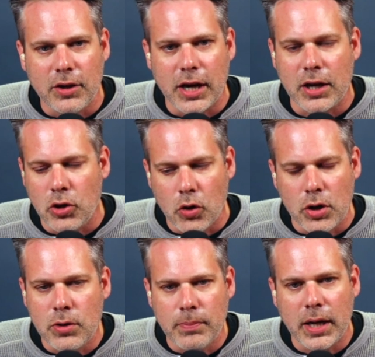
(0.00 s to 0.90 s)
They're not
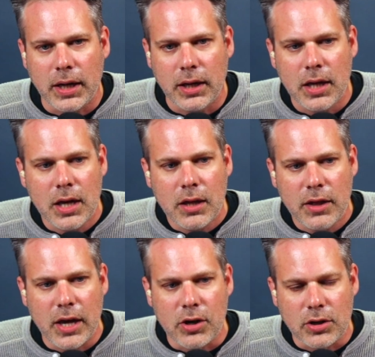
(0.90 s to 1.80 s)
your new buddy.
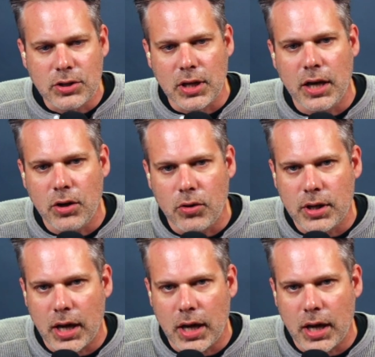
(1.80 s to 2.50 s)
They're your son or